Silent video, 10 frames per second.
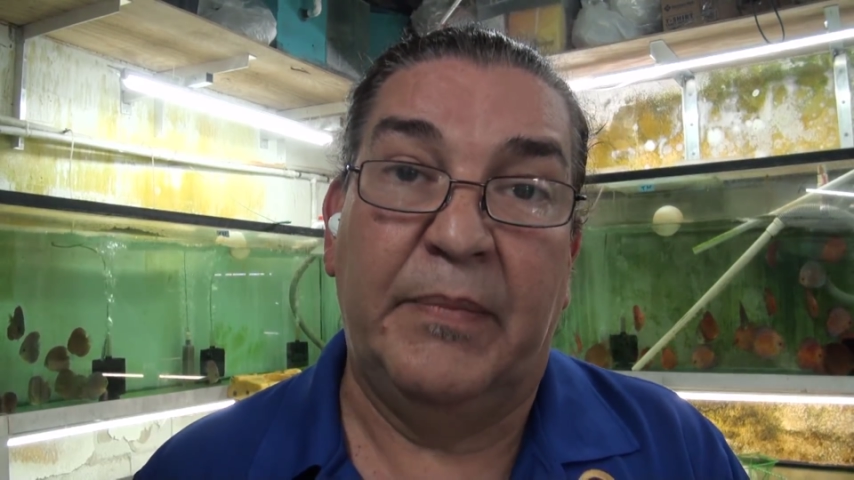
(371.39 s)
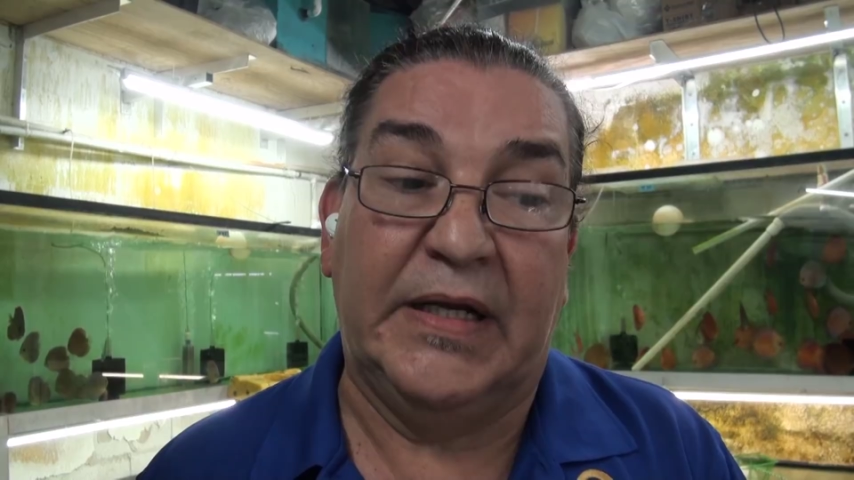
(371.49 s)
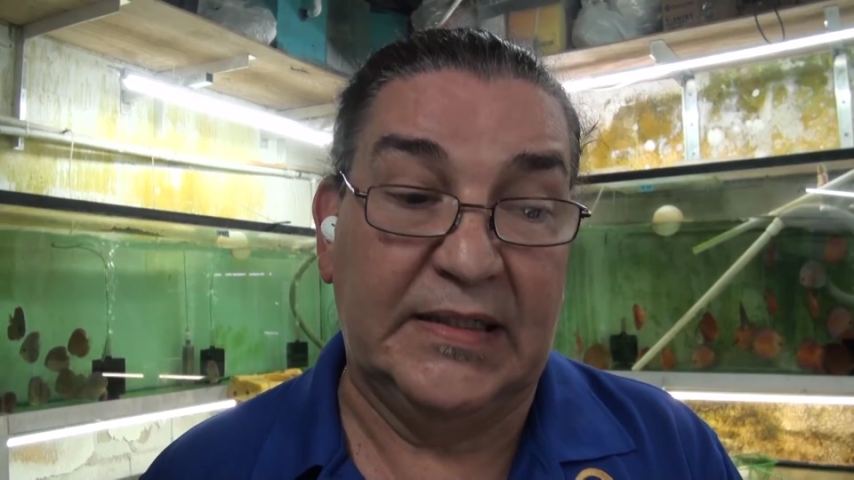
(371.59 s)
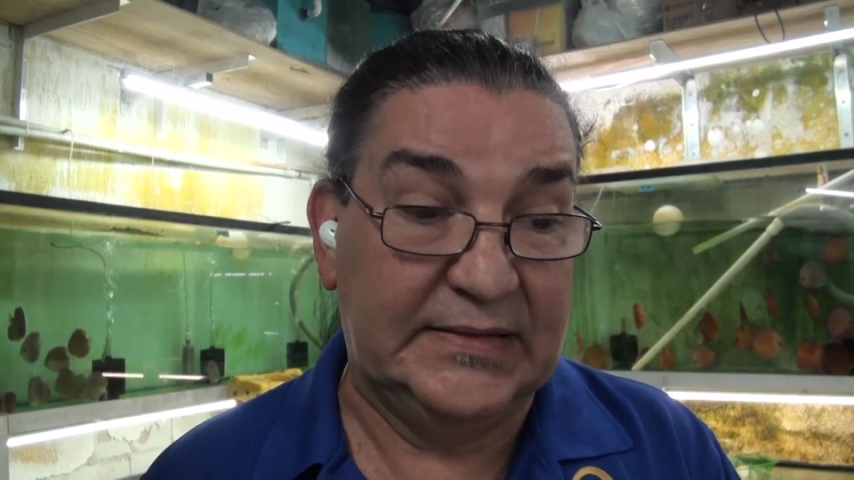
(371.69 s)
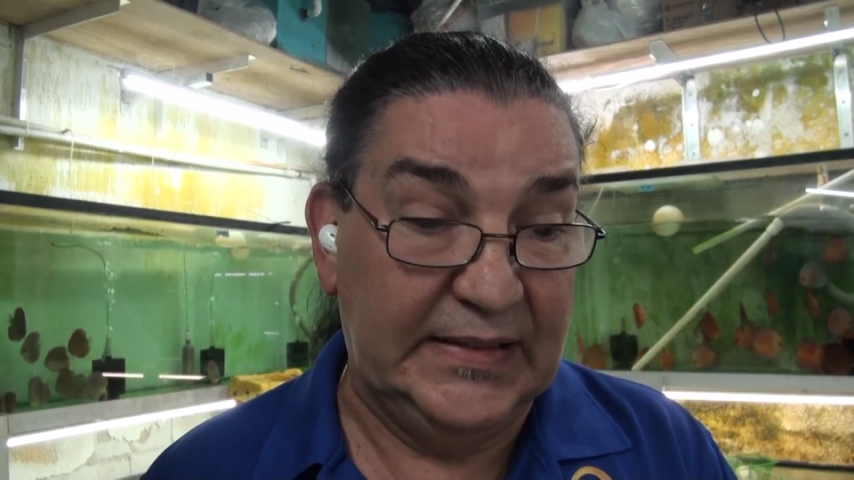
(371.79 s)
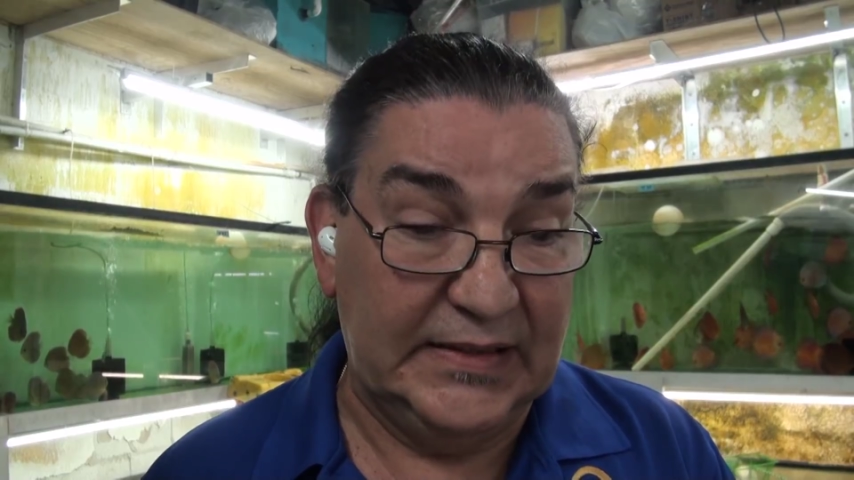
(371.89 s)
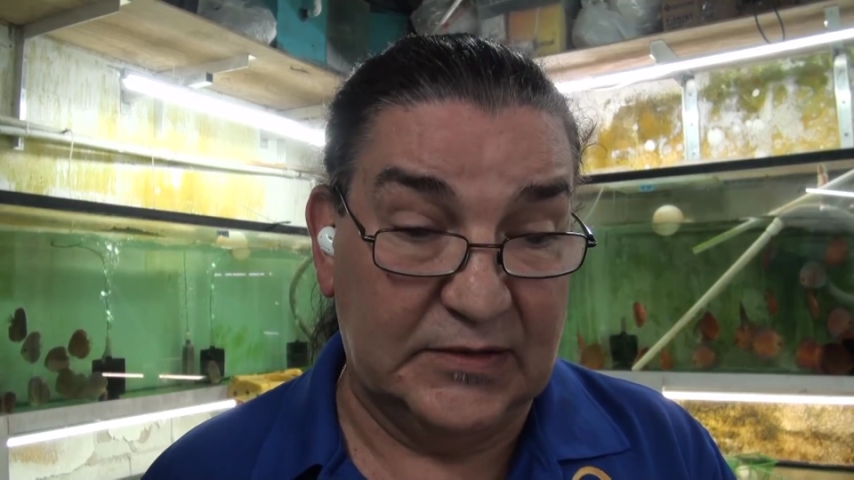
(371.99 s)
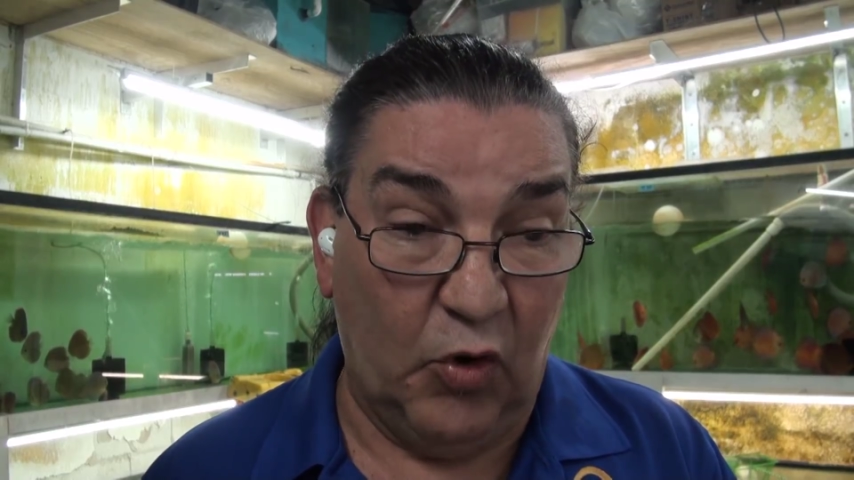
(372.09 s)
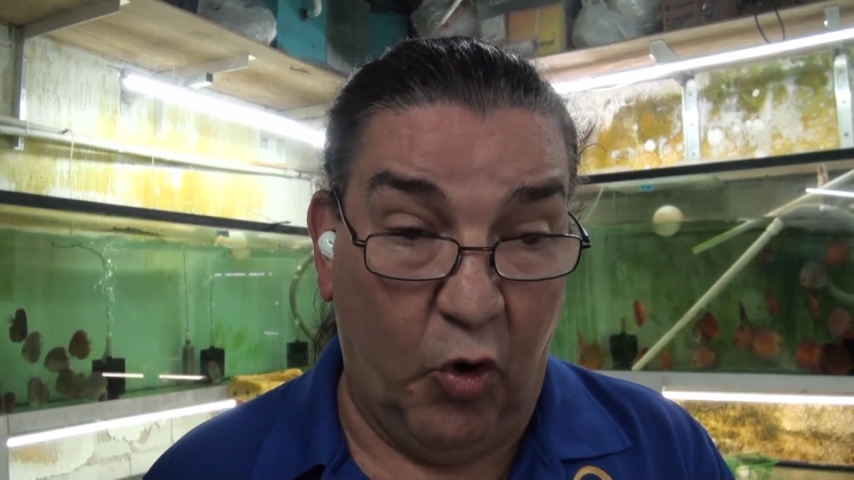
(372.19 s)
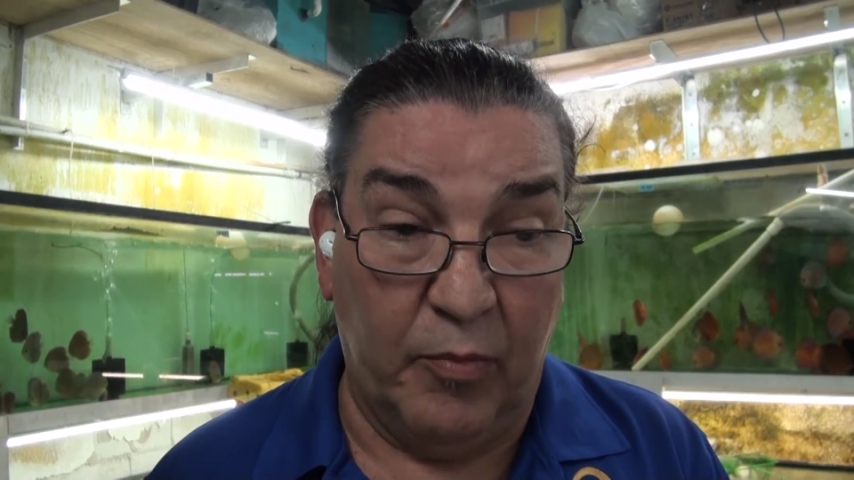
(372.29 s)
because
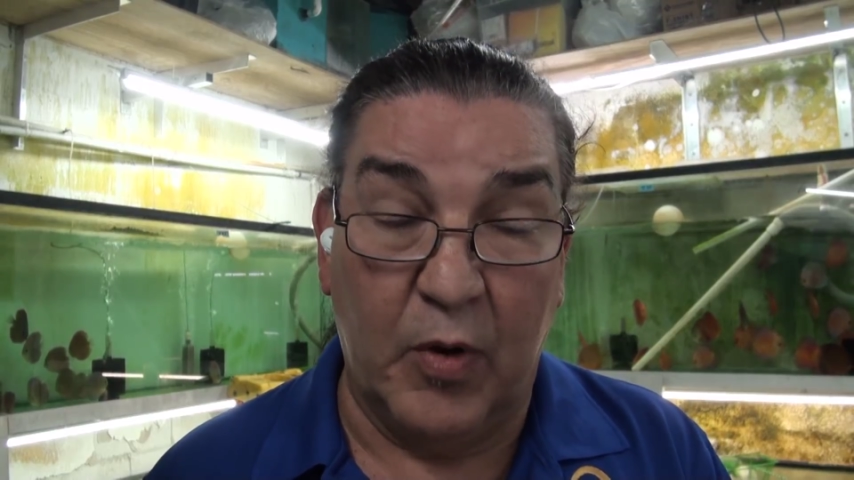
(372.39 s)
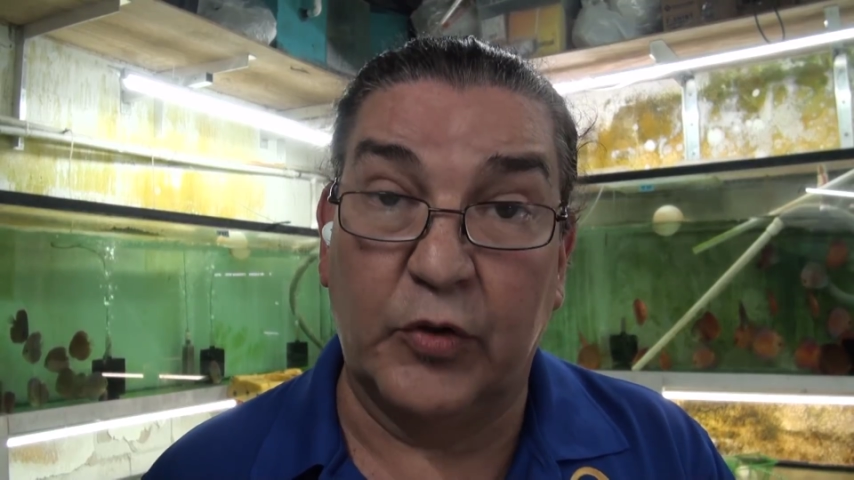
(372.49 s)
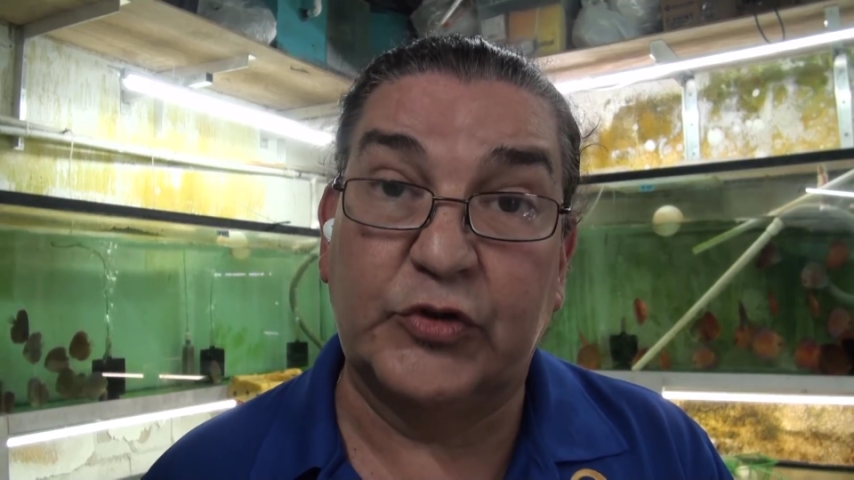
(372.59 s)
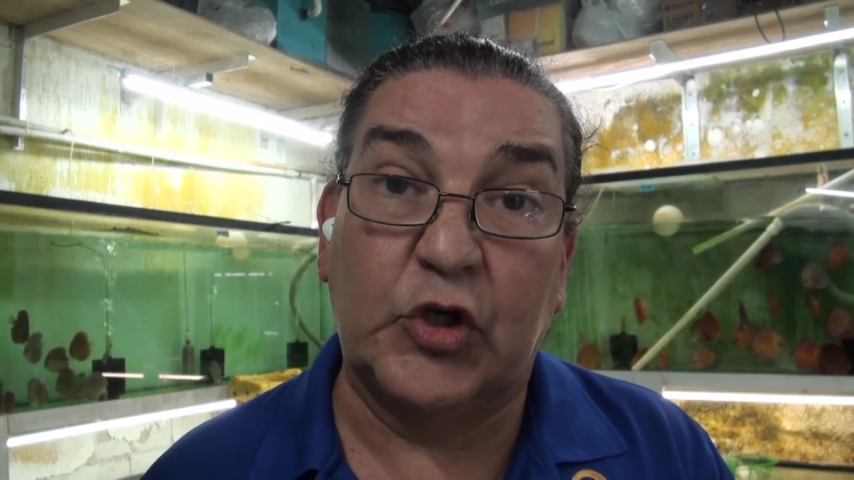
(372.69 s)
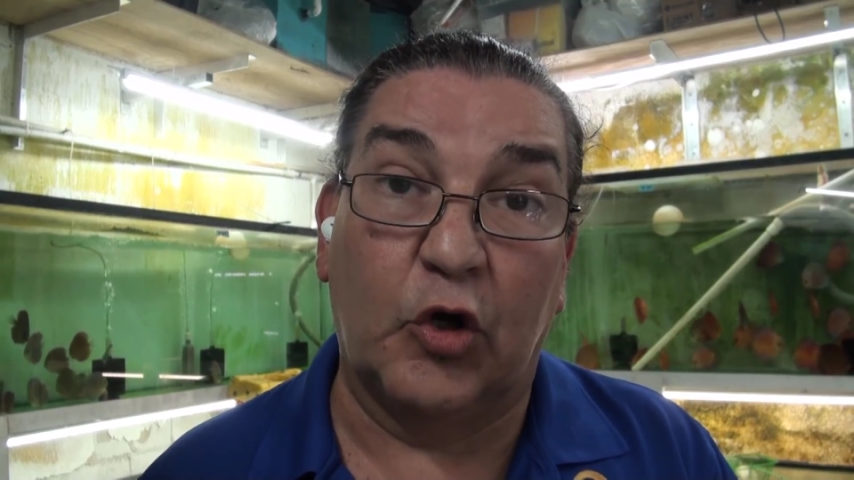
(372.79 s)
these hormones